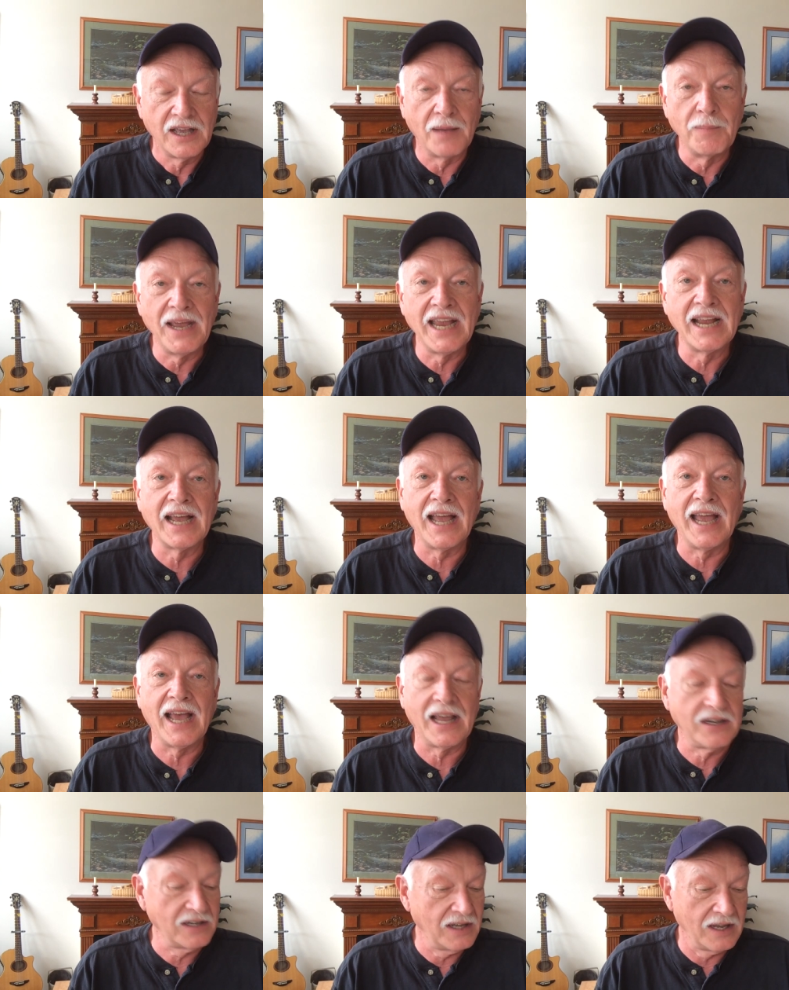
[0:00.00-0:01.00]
a MAGA
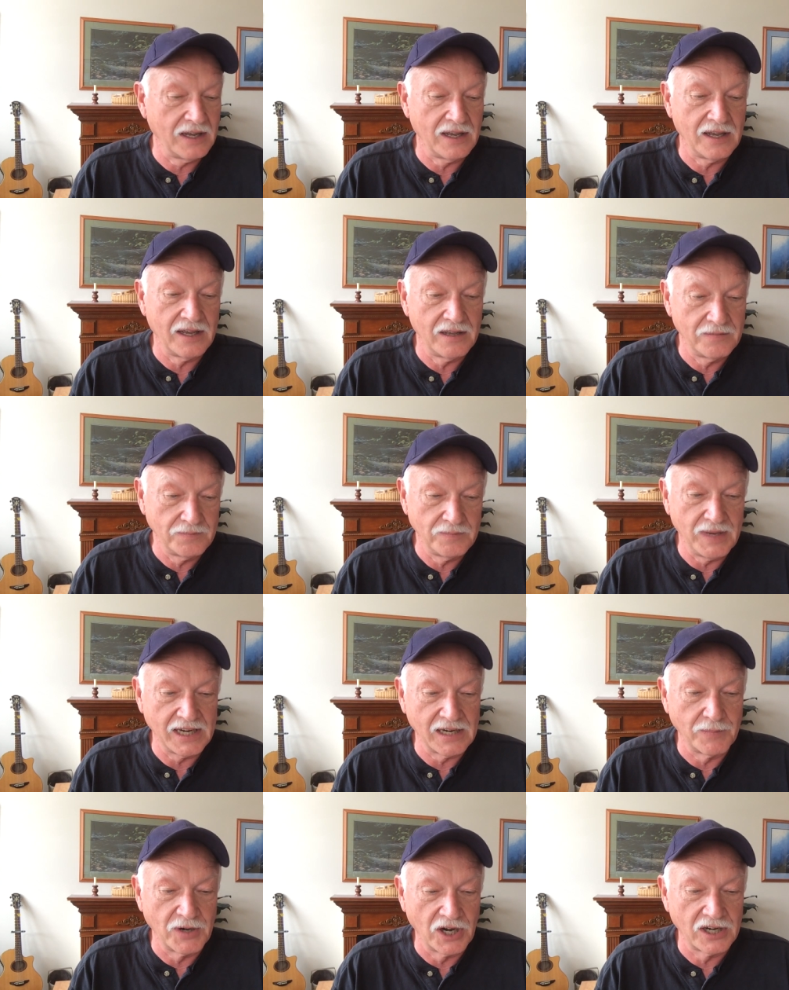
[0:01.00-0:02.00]
hat,
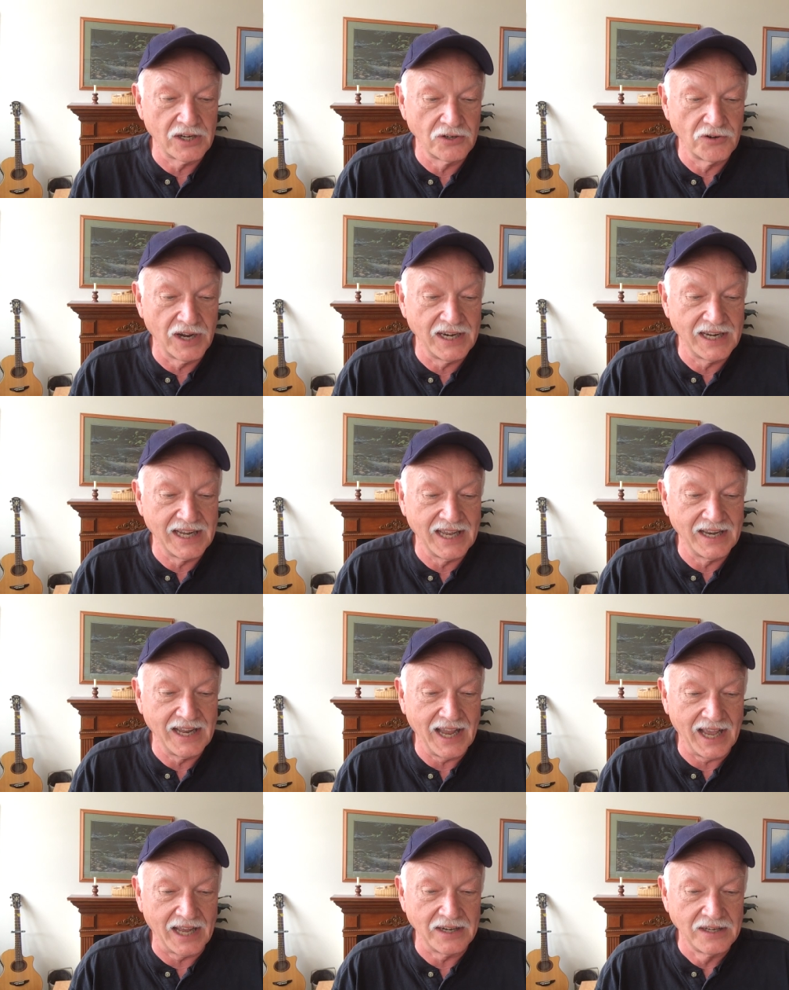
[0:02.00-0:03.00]
Make American Great Again
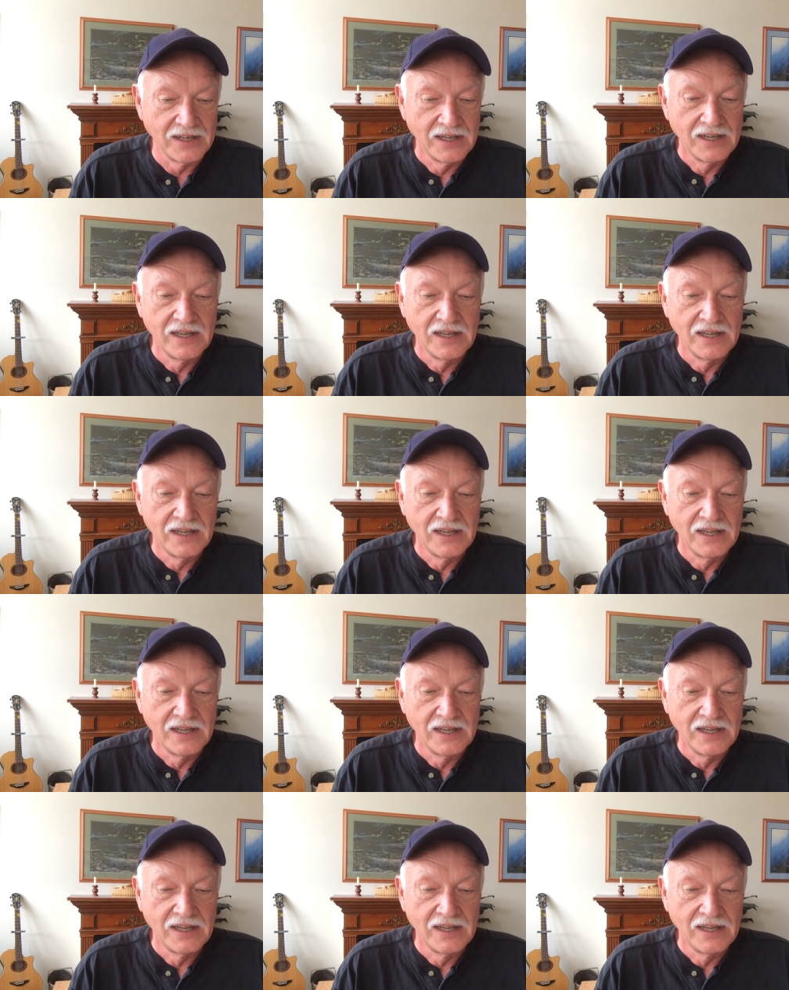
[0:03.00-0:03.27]
hat."